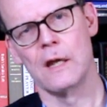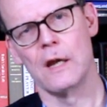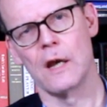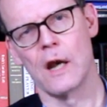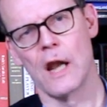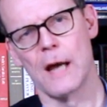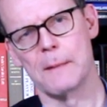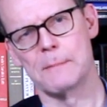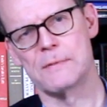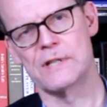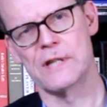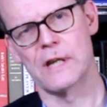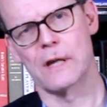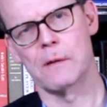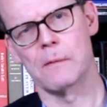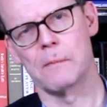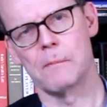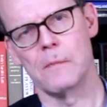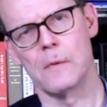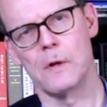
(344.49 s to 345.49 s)

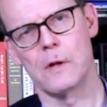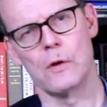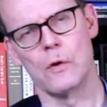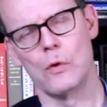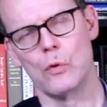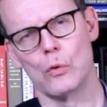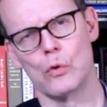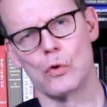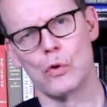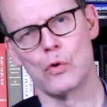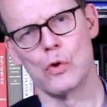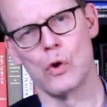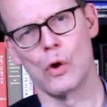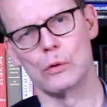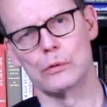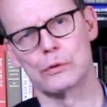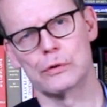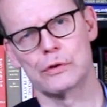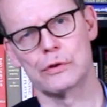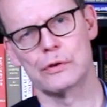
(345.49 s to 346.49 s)
Leipzig due to
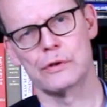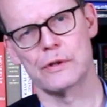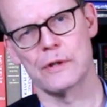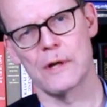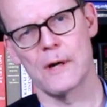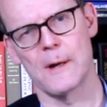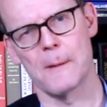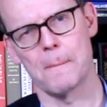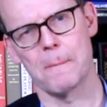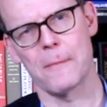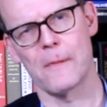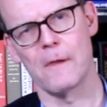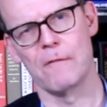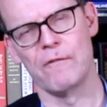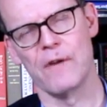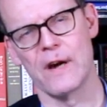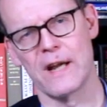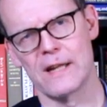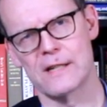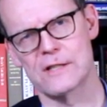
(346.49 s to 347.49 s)
those
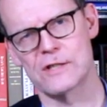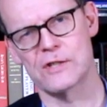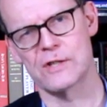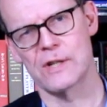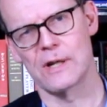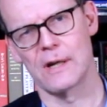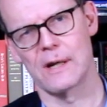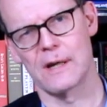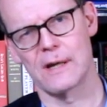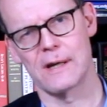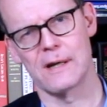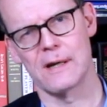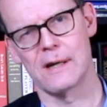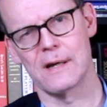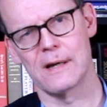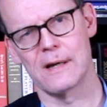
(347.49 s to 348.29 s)
financial